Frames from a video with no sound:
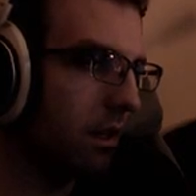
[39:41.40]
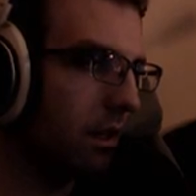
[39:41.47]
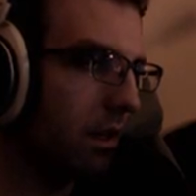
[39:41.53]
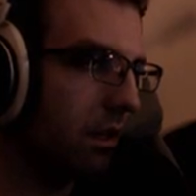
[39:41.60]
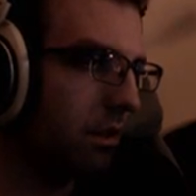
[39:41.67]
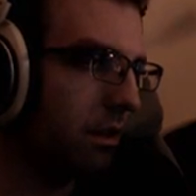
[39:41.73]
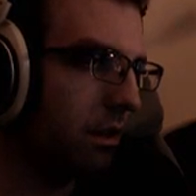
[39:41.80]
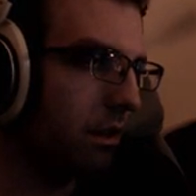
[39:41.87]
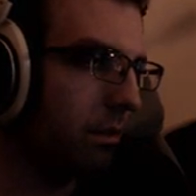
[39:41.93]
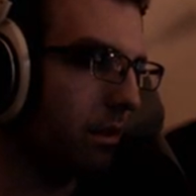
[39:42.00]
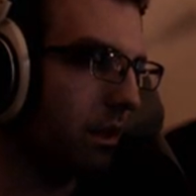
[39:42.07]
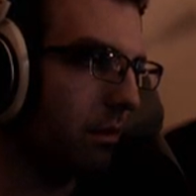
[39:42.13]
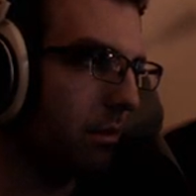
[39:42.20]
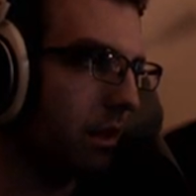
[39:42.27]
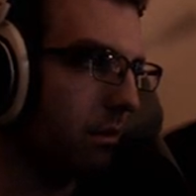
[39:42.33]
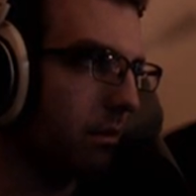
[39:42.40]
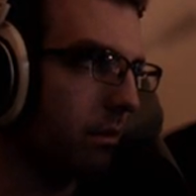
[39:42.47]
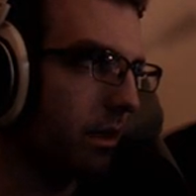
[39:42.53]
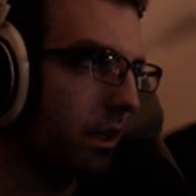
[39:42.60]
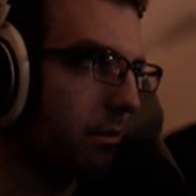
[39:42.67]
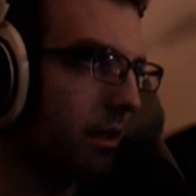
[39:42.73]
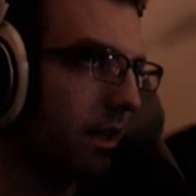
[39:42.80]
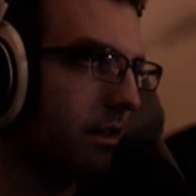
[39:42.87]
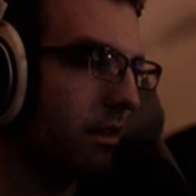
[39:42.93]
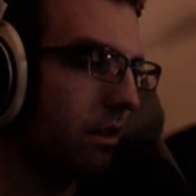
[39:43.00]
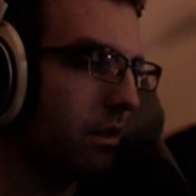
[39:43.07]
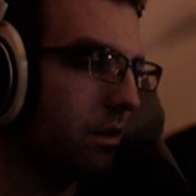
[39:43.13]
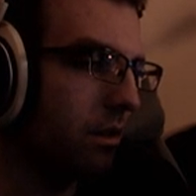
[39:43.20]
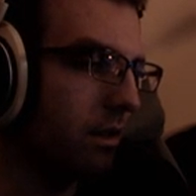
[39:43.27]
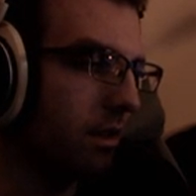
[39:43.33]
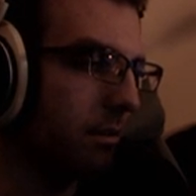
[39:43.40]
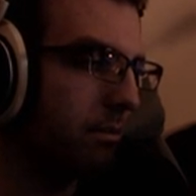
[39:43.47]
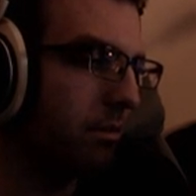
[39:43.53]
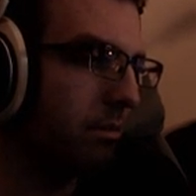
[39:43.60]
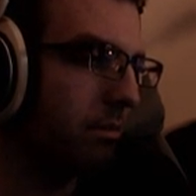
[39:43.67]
I'll show you what I mean when we get back to the ship.